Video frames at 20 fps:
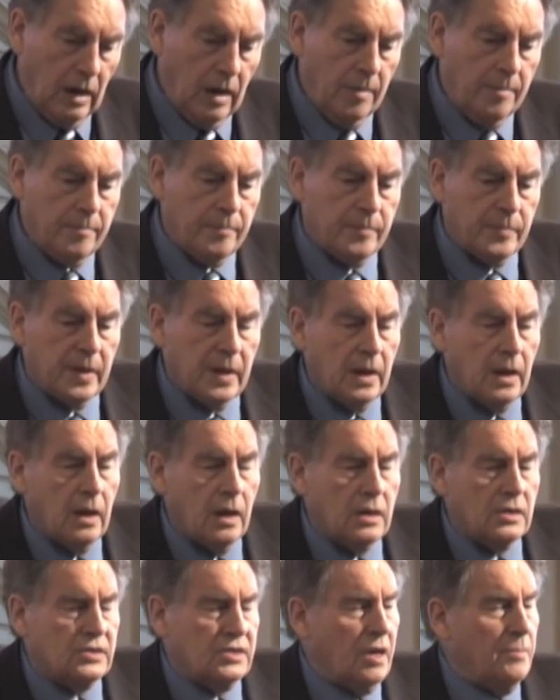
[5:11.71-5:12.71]

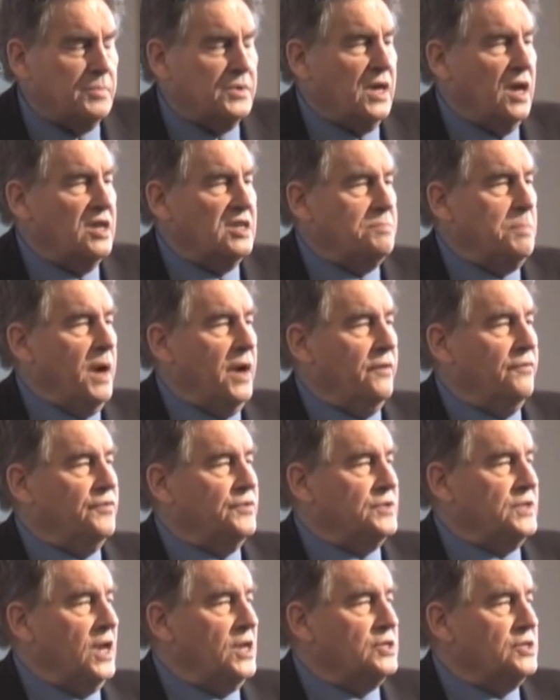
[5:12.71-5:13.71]
Um, sometimes my
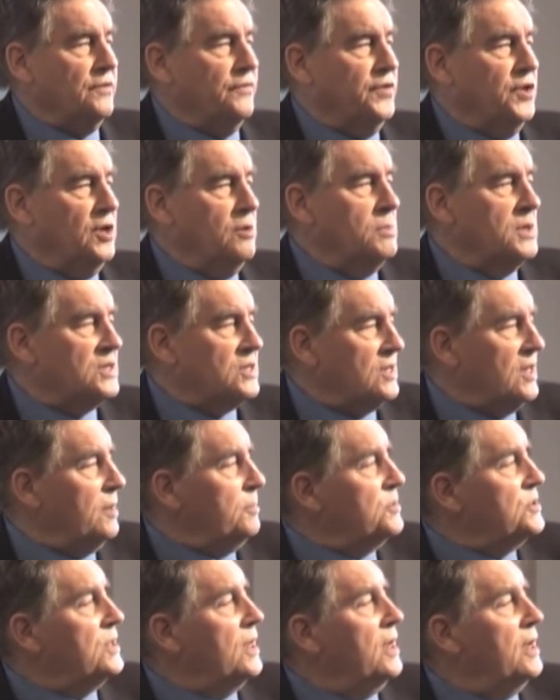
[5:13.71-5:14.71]
sense of humor
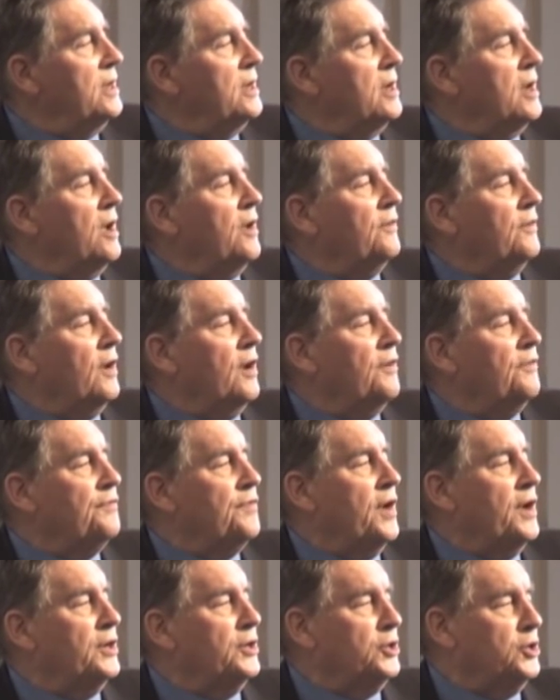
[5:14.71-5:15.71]
slips in and I, I
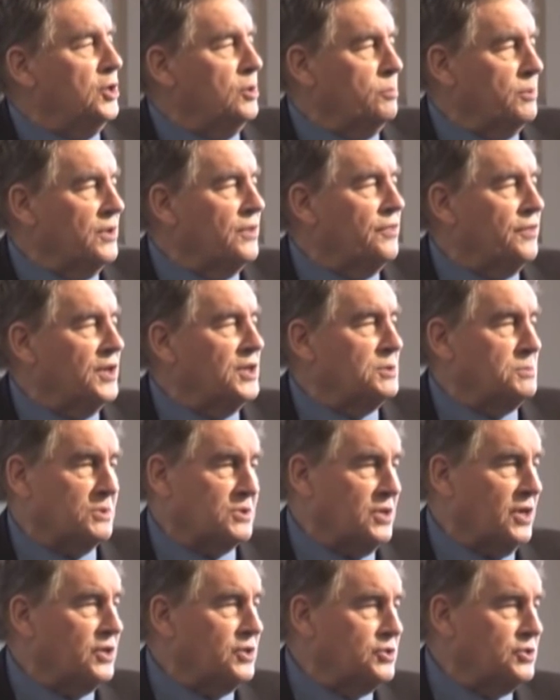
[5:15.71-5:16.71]
find humor in things
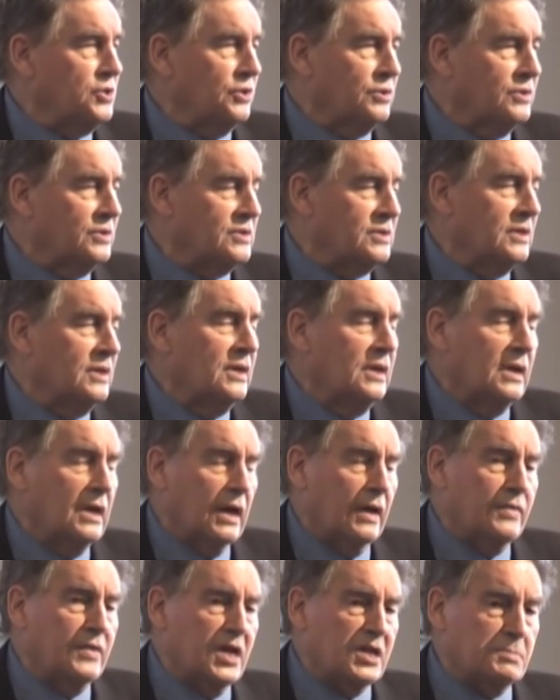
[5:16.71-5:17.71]
which I shouldn't,
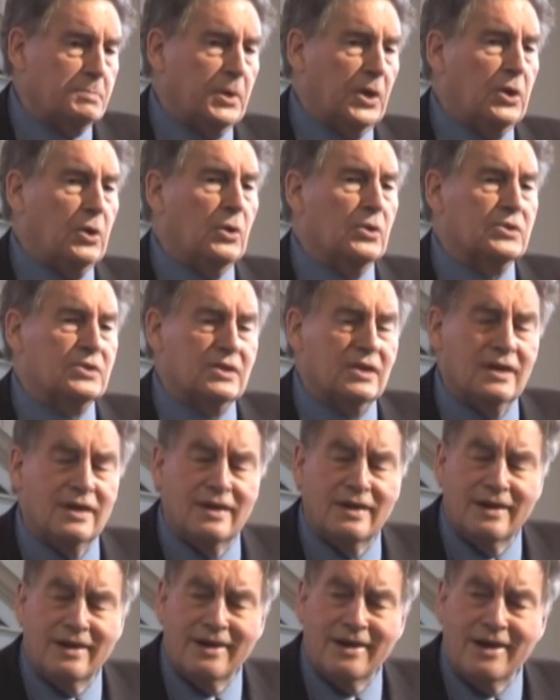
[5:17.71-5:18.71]
and that's because
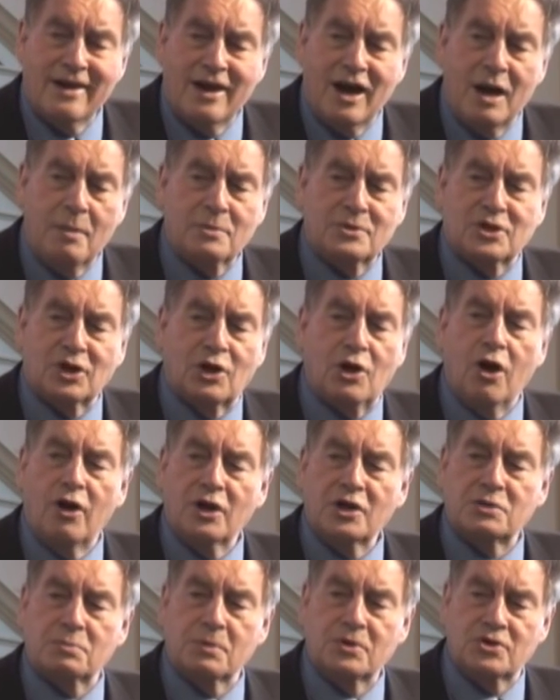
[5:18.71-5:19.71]
I was at
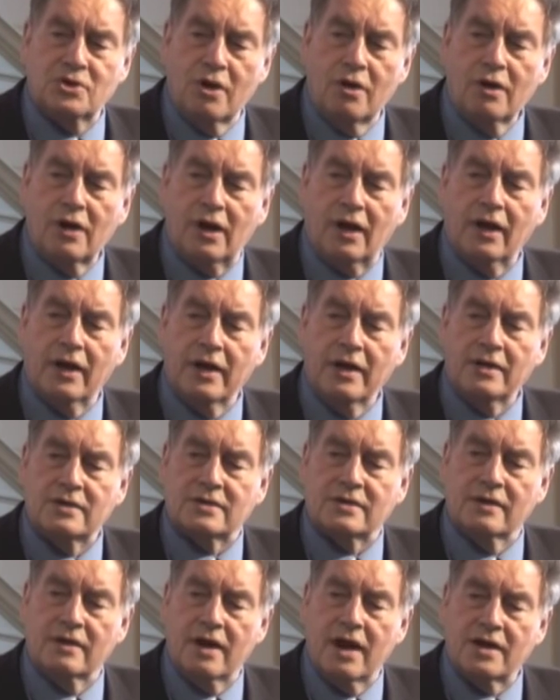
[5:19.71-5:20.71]
college with John
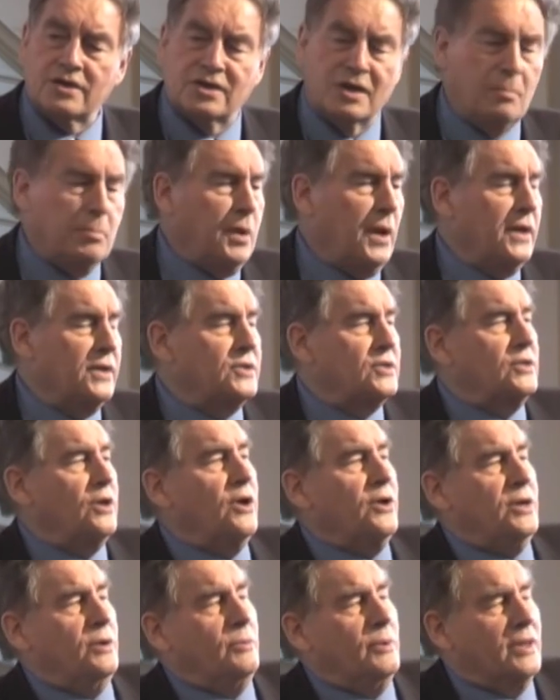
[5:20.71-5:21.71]
Cleese and actually played
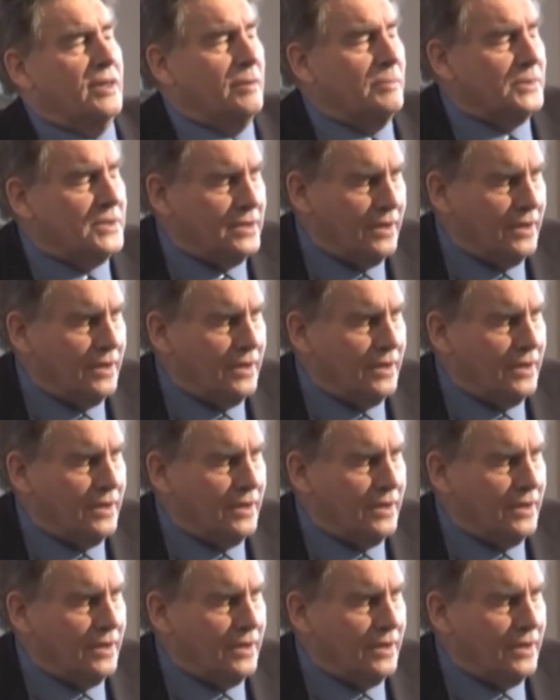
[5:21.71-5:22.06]
soccer with him.